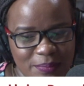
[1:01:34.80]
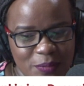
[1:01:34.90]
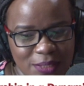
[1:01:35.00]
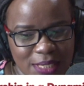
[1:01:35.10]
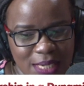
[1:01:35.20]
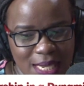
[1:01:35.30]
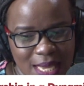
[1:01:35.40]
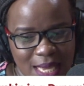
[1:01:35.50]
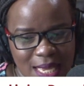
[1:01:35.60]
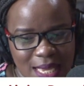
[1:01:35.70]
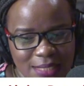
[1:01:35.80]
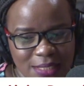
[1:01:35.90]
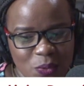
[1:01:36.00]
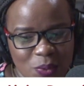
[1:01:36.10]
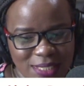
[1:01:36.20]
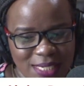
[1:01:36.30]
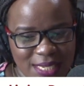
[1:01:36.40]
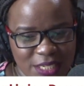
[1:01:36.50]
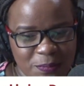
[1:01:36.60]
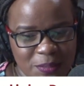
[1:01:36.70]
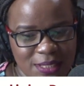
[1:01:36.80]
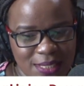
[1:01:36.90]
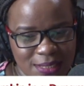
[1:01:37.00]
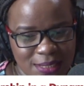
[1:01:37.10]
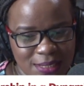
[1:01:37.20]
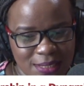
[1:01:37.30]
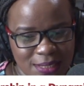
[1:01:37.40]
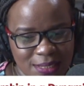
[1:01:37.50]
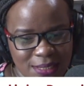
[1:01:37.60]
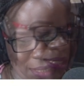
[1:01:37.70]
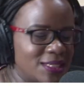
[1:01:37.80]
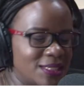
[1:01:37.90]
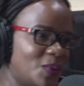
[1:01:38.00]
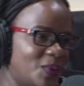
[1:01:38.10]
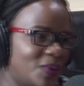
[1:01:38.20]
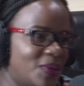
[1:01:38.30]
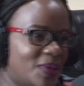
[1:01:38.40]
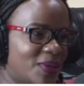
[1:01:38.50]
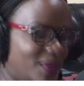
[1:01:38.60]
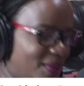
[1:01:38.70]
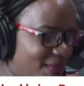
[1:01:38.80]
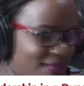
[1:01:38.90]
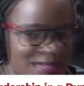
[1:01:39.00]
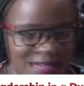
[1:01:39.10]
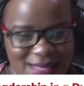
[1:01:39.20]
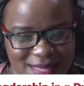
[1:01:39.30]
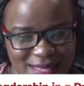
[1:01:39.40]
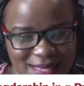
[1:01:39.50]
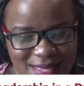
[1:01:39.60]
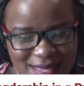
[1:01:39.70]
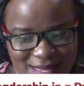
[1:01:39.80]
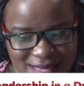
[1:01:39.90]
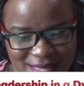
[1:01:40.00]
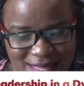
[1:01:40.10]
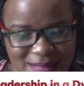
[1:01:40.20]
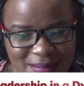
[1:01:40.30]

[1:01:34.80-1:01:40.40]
model, as in what each percentage stands for. Perfect. Thank you, Shiro.